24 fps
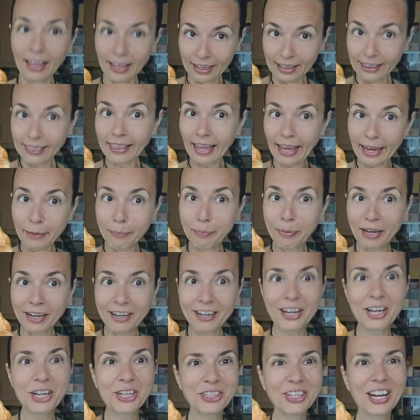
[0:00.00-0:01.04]

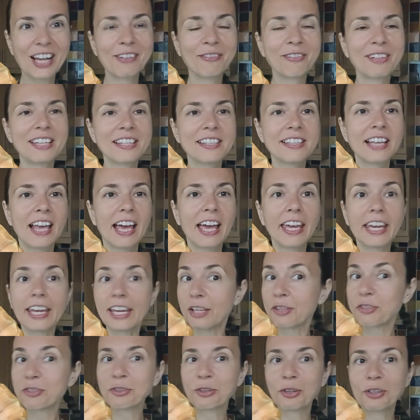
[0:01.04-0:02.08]
labor, shall we say.
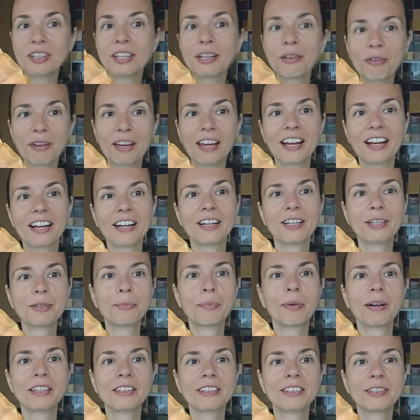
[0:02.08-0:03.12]
It's not difficult,
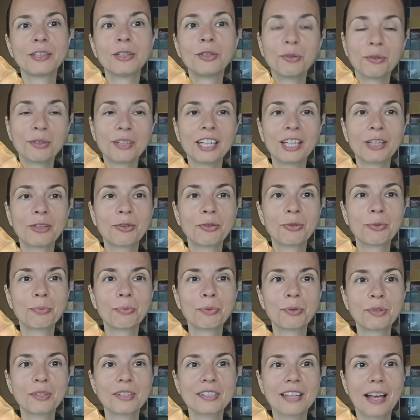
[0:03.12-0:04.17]
but you need to
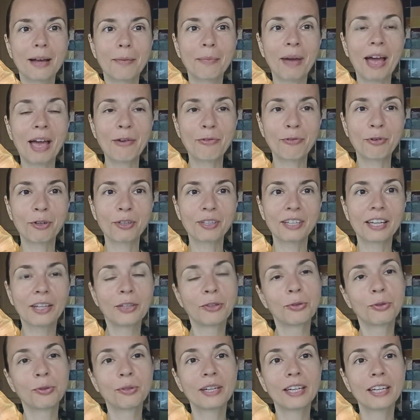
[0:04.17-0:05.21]
put some effort
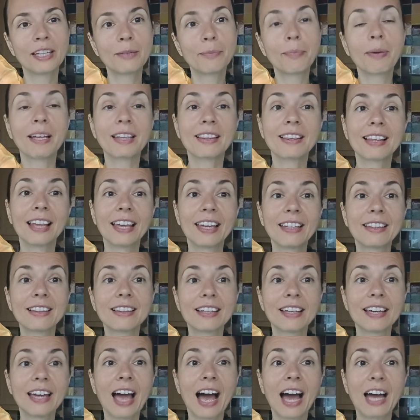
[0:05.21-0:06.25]
into it. But
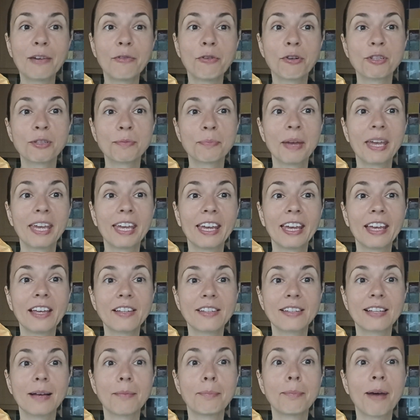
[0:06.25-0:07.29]
lately I was making
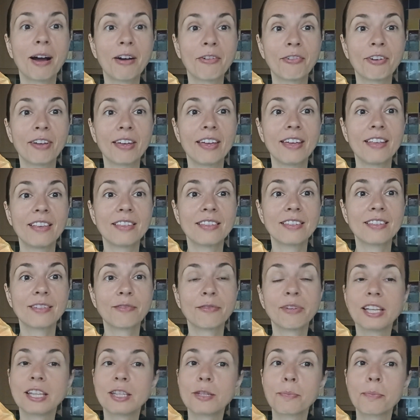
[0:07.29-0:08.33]
some muffins
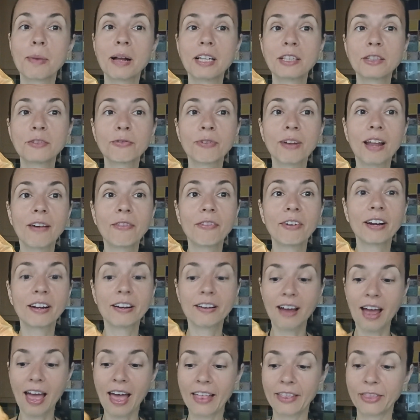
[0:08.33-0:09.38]
with spelt
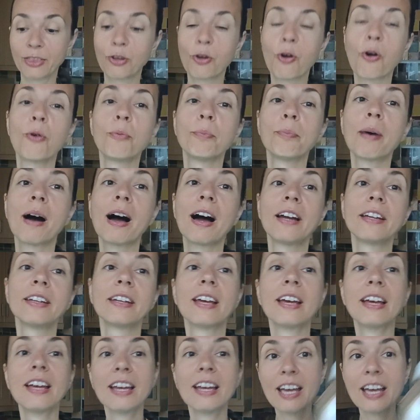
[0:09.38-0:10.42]
flour and combined
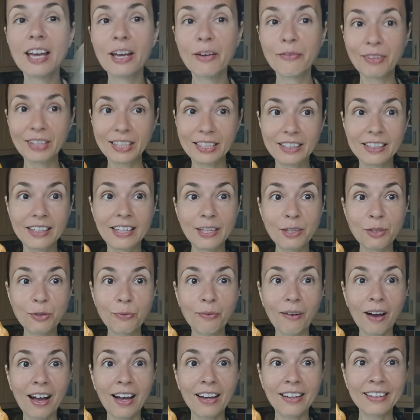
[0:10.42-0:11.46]
with this
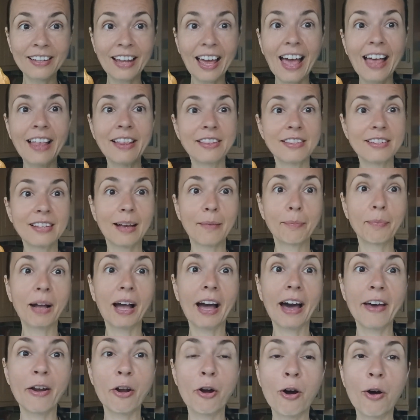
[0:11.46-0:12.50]
one and some
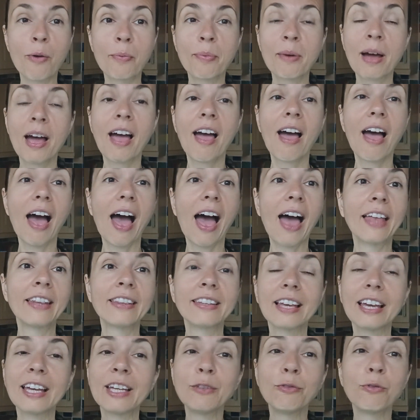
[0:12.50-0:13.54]
carob,
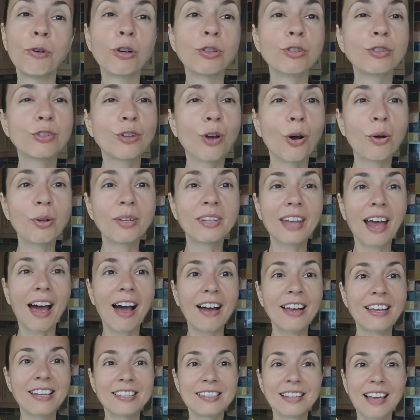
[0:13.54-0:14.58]
and it was so
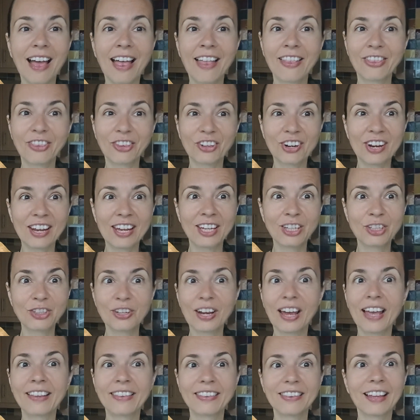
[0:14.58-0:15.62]
nice and rich
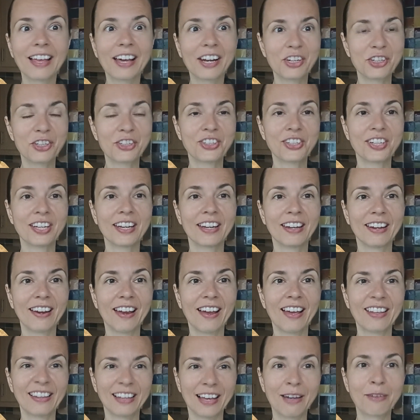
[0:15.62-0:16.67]
and nourishing,
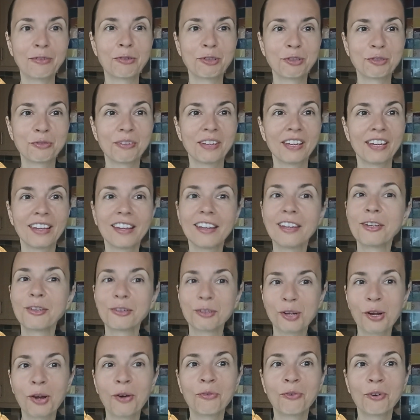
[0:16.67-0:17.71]
and I was thinking, you
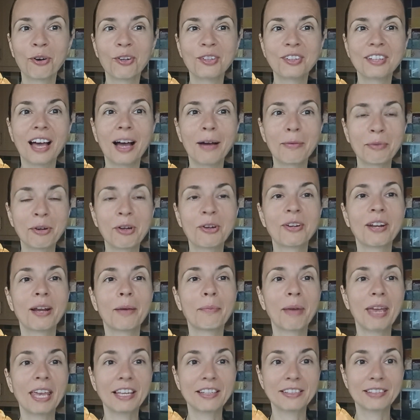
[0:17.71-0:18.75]
know what, I'm gonna
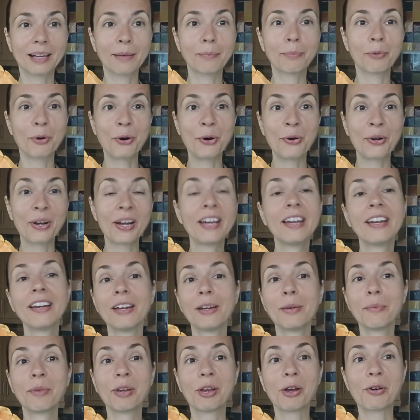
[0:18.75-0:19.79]
make some more
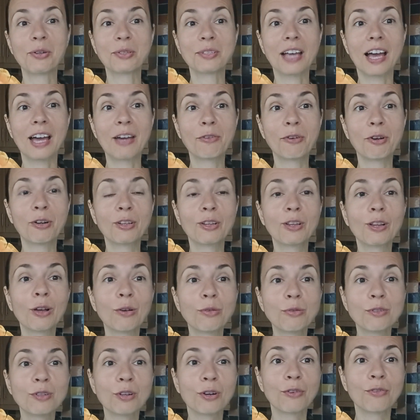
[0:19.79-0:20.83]
because I've got
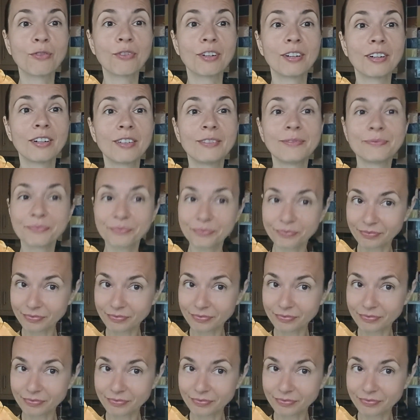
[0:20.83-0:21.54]
loads of